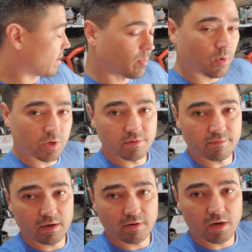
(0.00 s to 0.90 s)
my proportioning
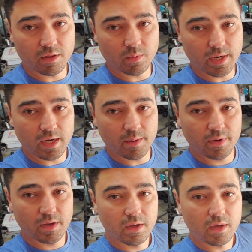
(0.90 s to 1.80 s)
valve all the way up.
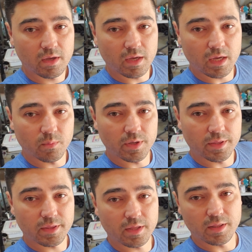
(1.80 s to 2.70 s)
And
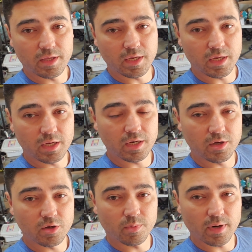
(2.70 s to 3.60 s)
with
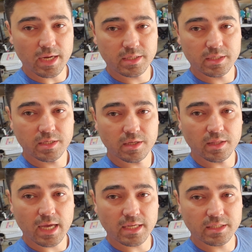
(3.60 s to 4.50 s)
the new brakes
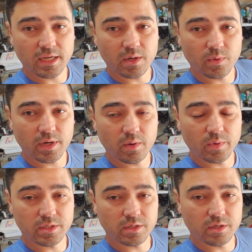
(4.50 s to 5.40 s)
last night when I
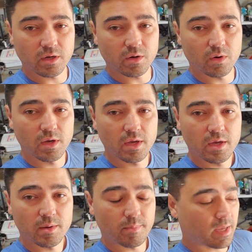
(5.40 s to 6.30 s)
went to go
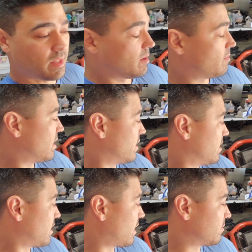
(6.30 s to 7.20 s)
bed them
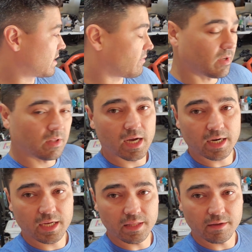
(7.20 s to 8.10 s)
in, I'm definitely
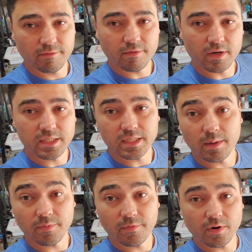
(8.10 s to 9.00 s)
locking the fronts
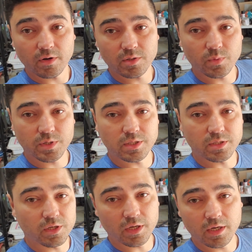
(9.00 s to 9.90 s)
up first, which is
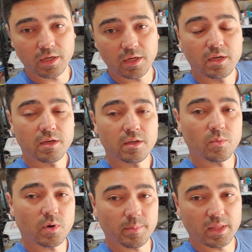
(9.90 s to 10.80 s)
good.
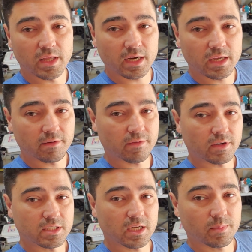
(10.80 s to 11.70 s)
You want to be locking the
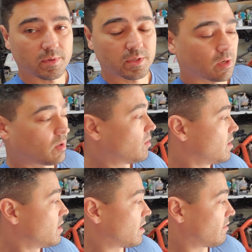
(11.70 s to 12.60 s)
fronts up. So
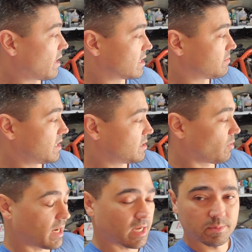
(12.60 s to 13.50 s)
I've got as much
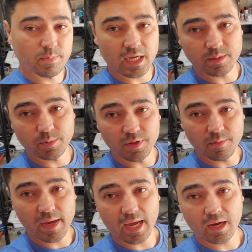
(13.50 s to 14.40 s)
brake as possible in
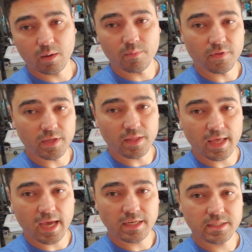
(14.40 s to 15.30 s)
the back. Hopefully
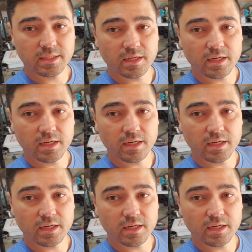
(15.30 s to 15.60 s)
that